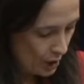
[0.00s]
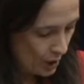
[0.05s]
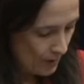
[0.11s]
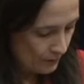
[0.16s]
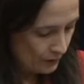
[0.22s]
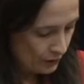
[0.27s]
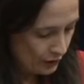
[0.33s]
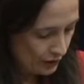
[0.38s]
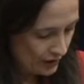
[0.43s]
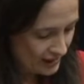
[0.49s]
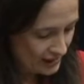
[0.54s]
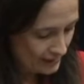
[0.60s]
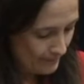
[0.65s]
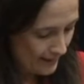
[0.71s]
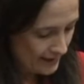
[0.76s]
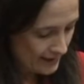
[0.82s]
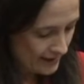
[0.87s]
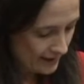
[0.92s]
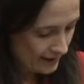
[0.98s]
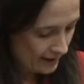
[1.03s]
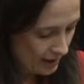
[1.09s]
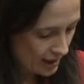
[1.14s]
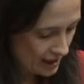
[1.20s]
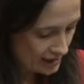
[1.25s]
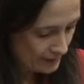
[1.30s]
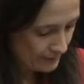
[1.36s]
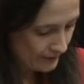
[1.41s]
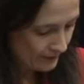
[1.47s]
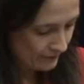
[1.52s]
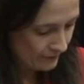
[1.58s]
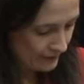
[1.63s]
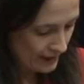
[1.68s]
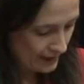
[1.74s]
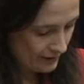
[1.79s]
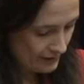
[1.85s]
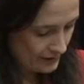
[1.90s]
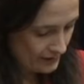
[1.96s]
purely spent in the hospital
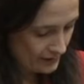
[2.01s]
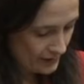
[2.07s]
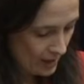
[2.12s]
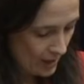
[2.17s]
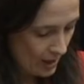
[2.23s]
environs,